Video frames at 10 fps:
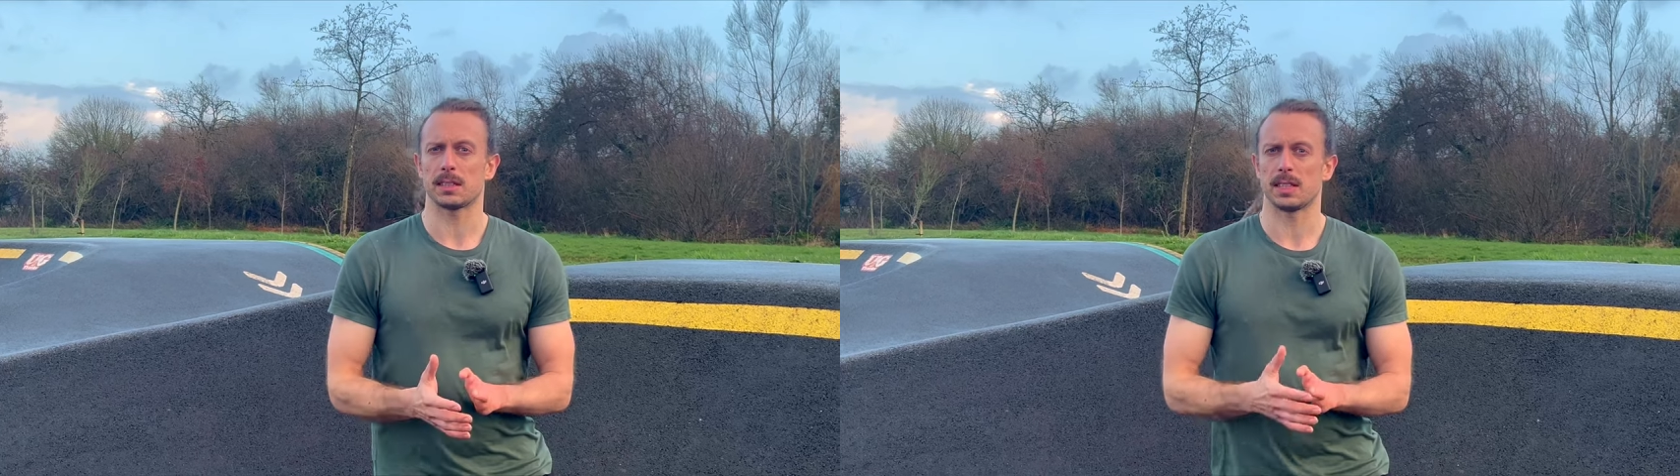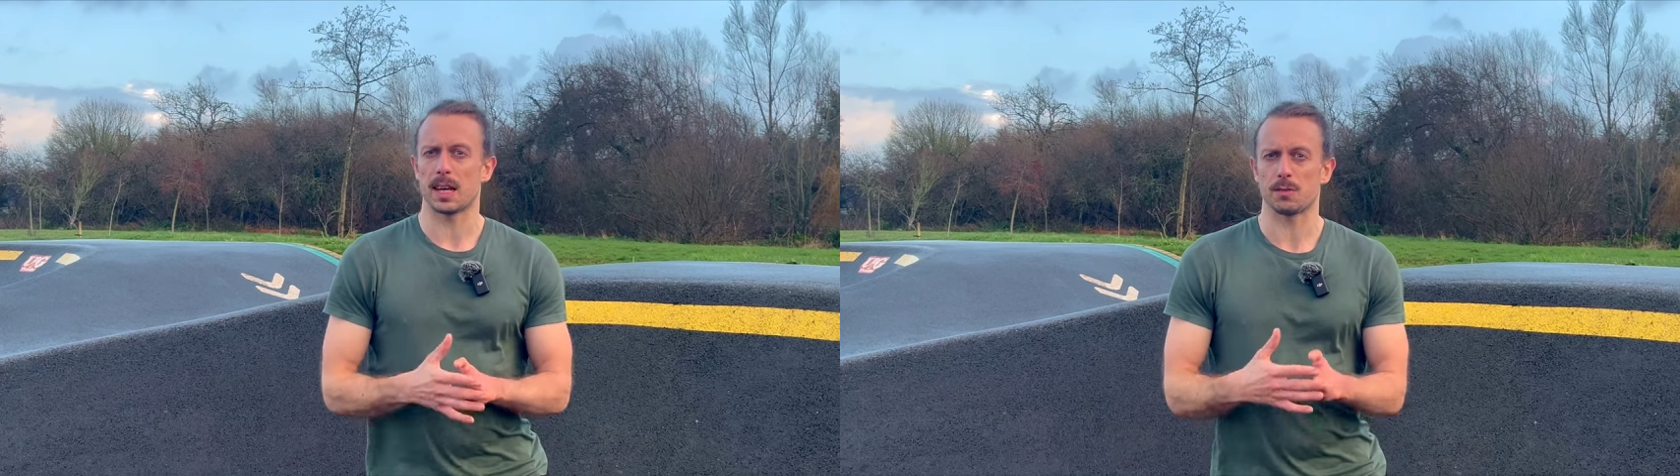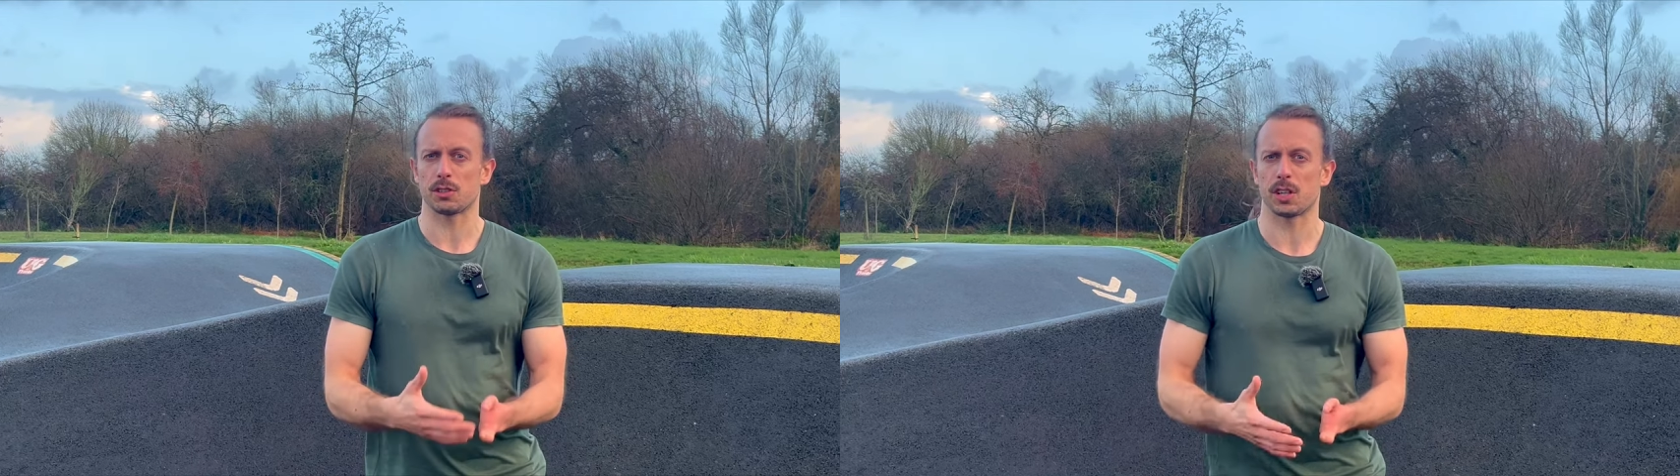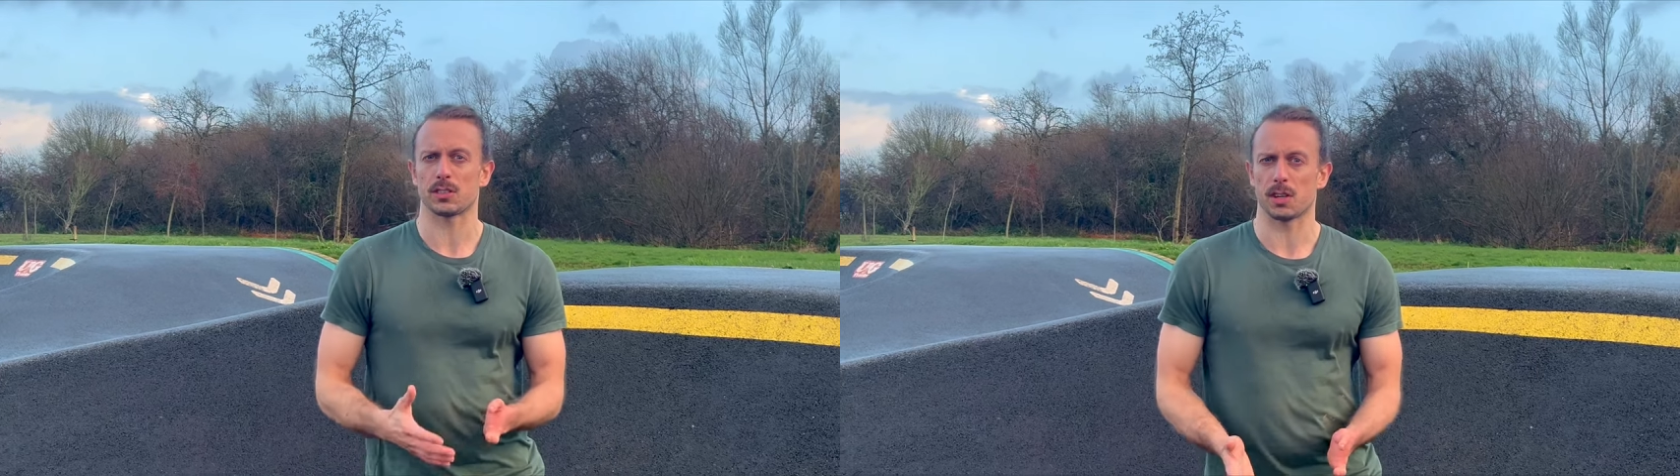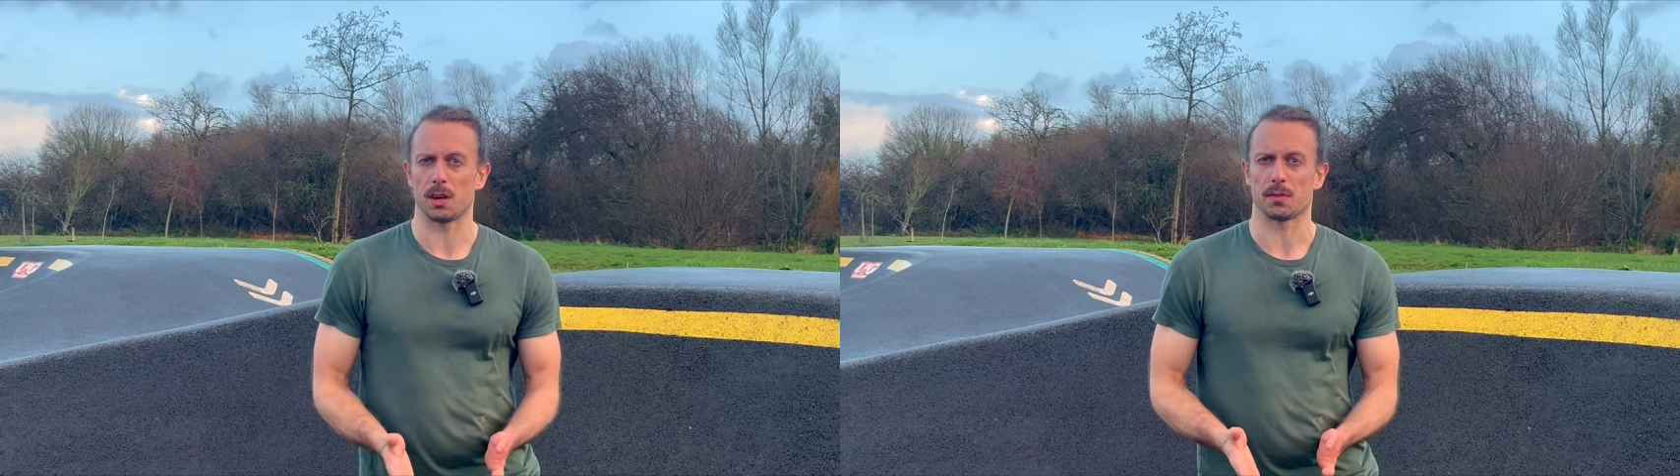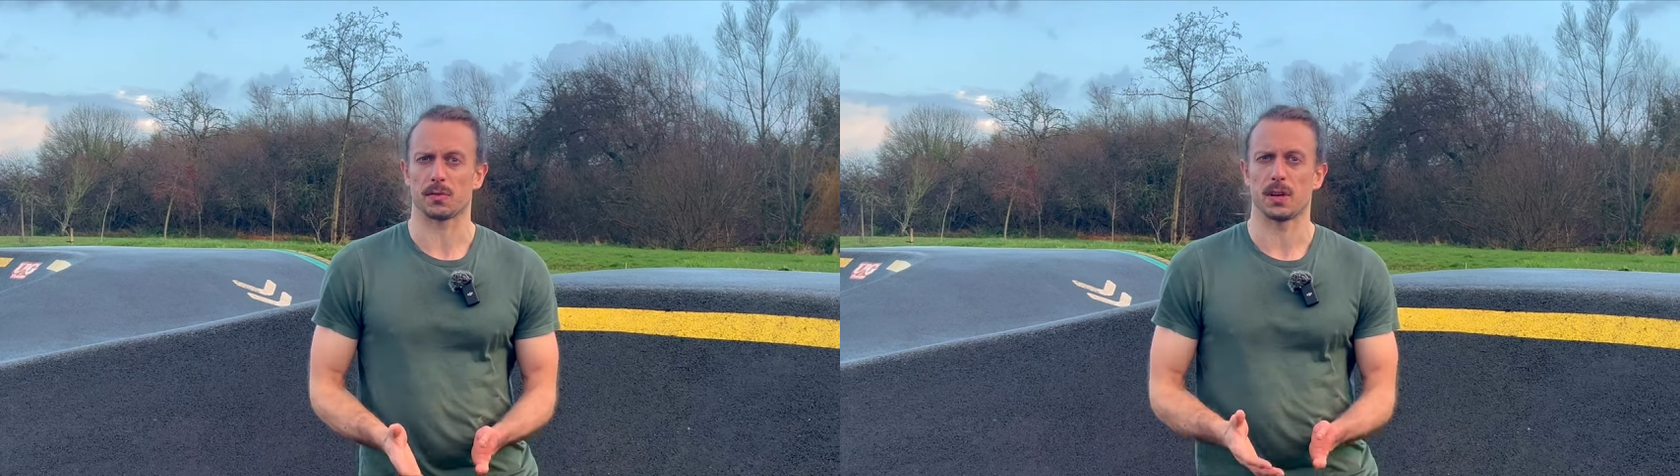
never shuts off.